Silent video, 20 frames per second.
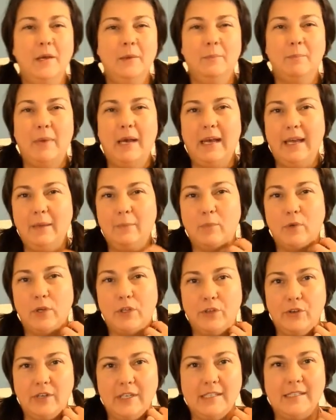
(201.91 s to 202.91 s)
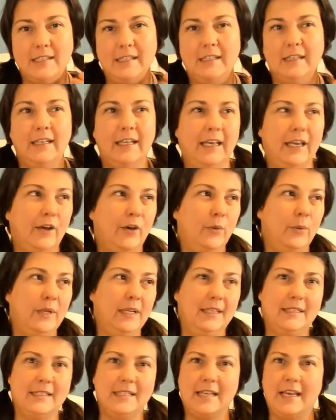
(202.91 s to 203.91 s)
My Mercury is in Leo, and
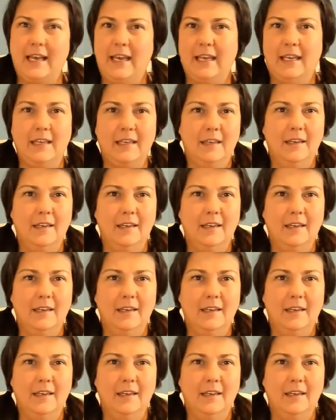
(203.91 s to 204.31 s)
it's like